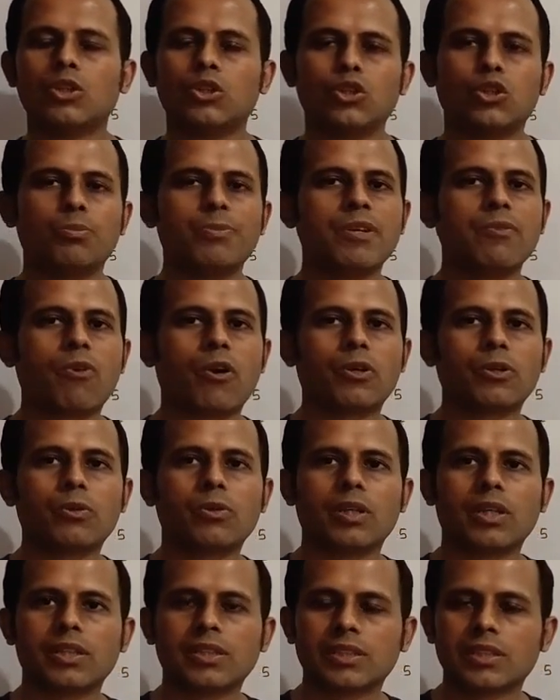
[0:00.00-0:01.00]
You may want
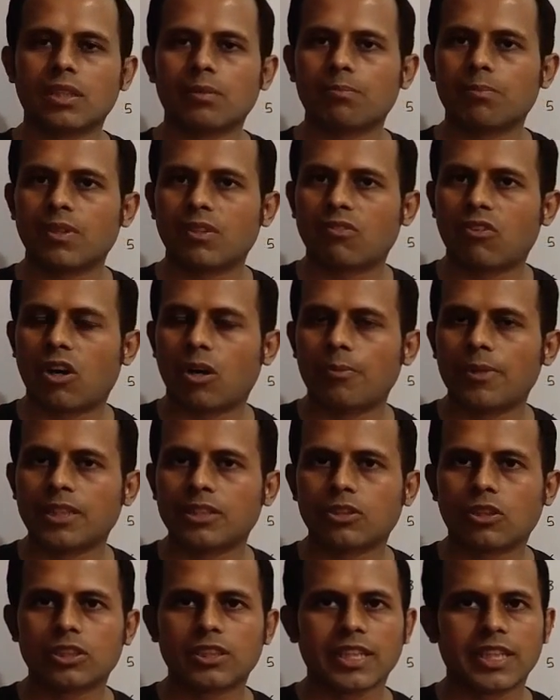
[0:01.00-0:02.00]
to learn some
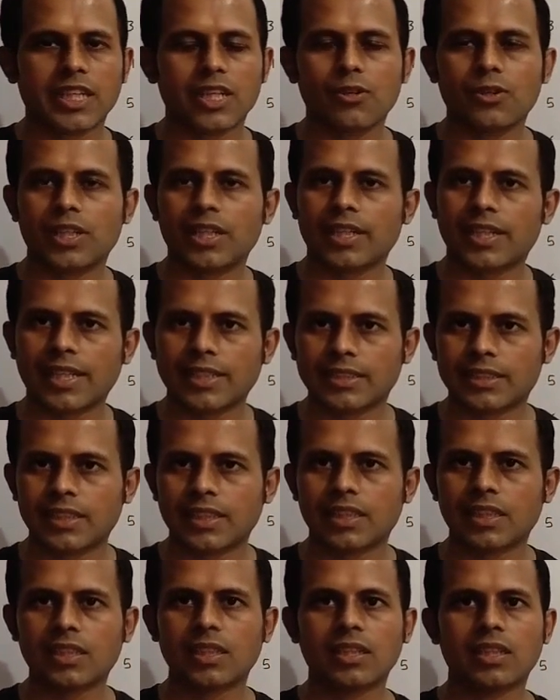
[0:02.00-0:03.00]
performance or security
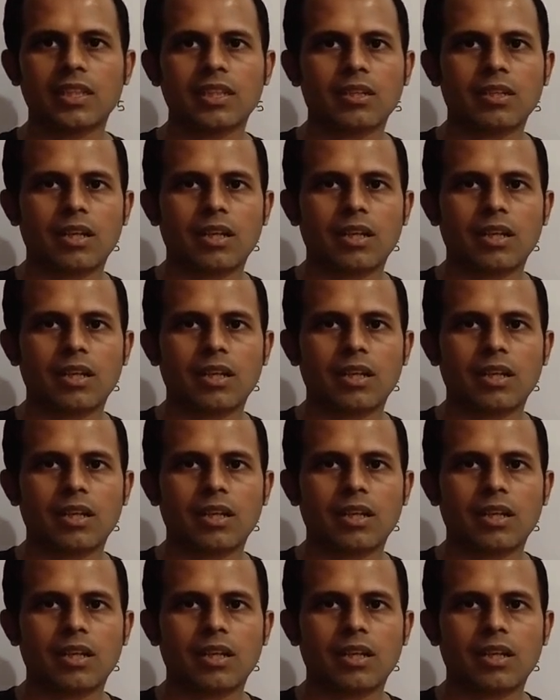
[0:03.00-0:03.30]
testing